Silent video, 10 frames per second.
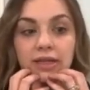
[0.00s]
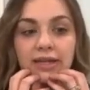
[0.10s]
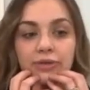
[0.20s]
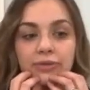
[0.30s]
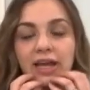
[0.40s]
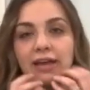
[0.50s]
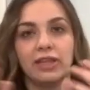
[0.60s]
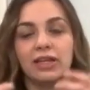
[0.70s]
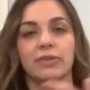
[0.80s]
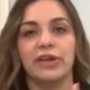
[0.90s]
I don't have
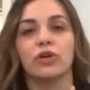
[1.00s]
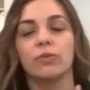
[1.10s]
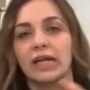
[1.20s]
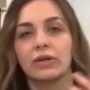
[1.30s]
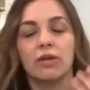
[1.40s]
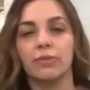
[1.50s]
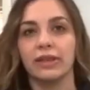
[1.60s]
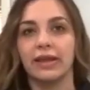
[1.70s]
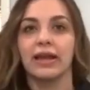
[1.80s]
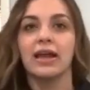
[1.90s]
like a medical background,
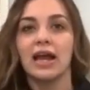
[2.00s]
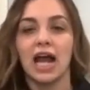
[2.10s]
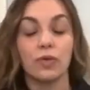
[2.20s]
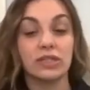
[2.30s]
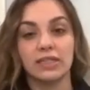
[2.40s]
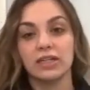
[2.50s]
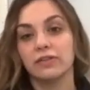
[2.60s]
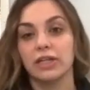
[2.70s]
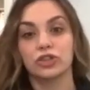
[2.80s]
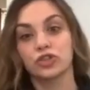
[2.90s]
but like I always think of
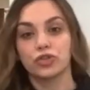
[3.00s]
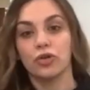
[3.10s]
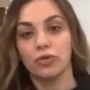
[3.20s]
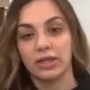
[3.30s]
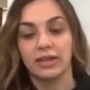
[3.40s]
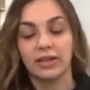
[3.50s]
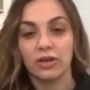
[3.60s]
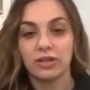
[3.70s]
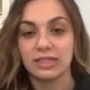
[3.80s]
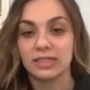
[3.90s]
like stroke and like
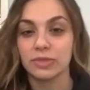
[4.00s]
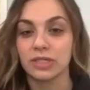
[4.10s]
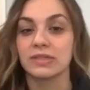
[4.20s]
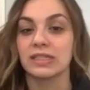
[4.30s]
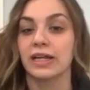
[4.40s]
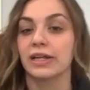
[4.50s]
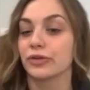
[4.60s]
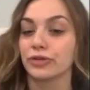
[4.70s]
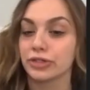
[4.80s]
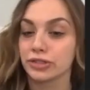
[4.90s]
all these symptoms that I
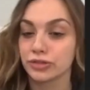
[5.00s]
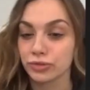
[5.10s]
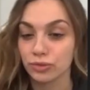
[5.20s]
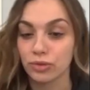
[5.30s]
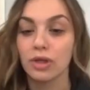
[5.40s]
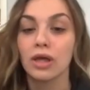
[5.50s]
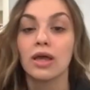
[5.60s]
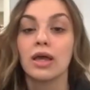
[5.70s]
learned in school.